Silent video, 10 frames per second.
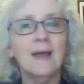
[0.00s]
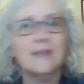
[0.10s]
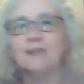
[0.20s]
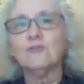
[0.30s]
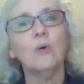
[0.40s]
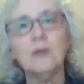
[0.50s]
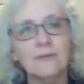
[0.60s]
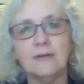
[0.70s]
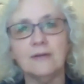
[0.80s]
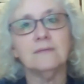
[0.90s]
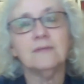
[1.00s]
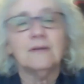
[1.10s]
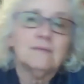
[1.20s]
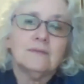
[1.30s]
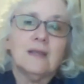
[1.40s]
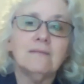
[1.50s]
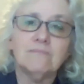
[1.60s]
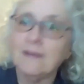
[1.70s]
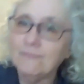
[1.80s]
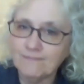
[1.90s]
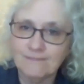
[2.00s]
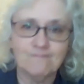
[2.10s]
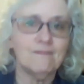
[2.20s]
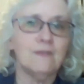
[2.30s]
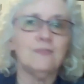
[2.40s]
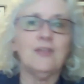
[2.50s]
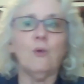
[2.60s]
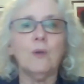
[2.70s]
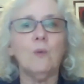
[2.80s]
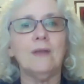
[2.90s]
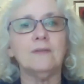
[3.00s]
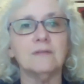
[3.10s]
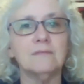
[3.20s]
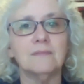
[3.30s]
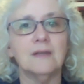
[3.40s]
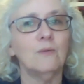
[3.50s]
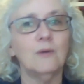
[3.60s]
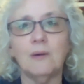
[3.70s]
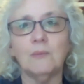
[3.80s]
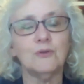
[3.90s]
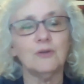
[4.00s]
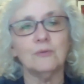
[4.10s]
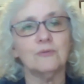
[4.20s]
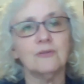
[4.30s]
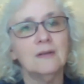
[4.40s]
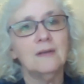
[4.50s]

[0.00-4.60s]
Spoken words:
I liked all of it. So there we went with those